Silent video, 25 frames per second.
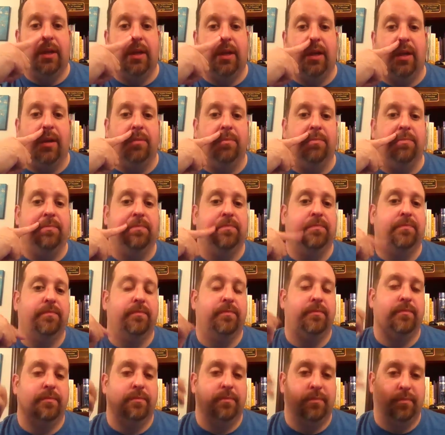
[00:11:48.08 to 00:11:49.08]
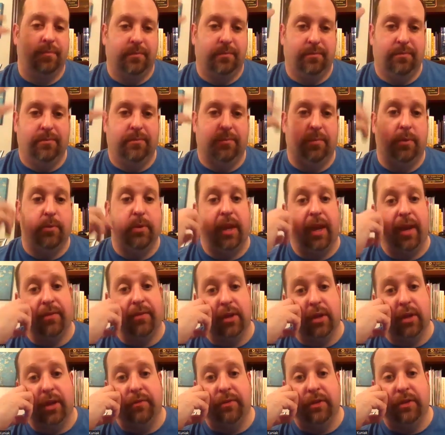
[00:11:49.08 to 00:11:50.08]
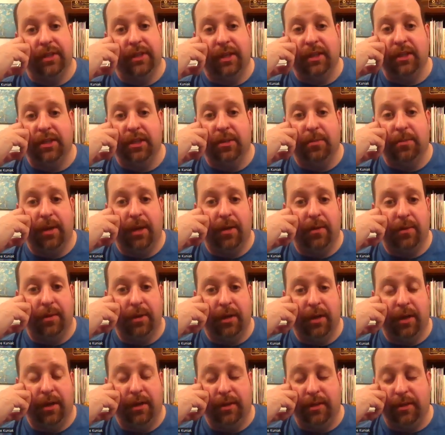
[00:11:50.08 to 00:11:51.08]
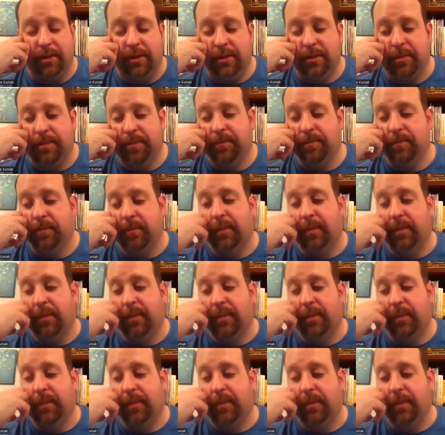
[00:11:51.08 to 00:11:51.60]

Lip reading: Um, but we have a conversation about it regardless.